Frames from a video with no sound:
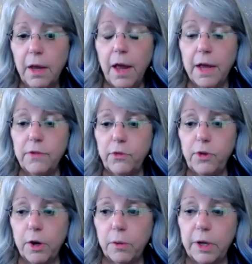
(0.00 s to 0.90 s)
And
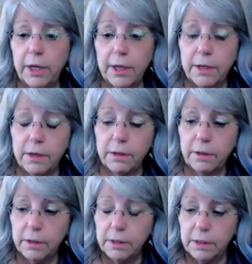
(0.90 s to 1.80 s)
so in
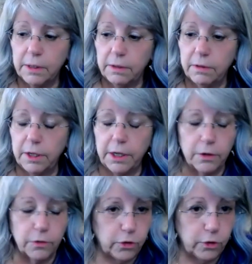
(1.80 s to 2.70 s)
the
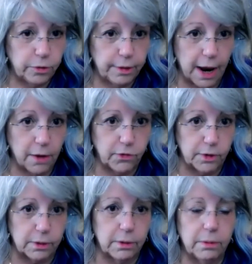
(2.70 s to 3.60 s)
year
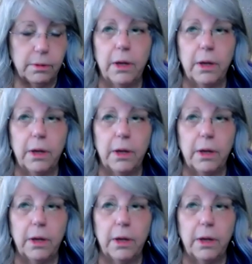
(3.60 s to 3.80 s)
2000,